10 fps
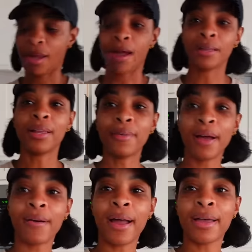I love
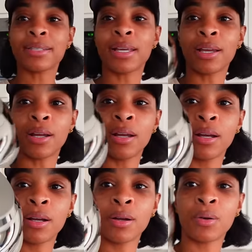how it has like
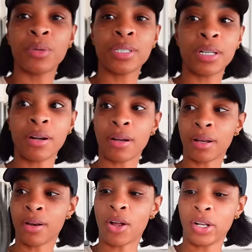Cuisinart
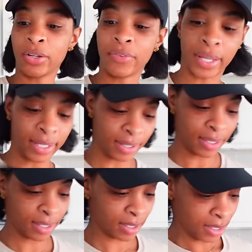on all of like
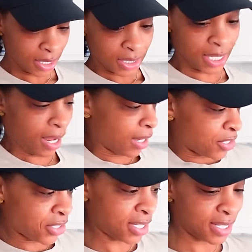the
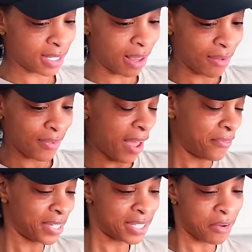edges and stuff. I
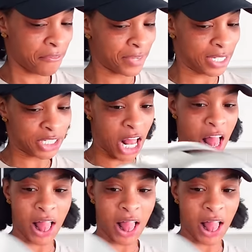feel so official.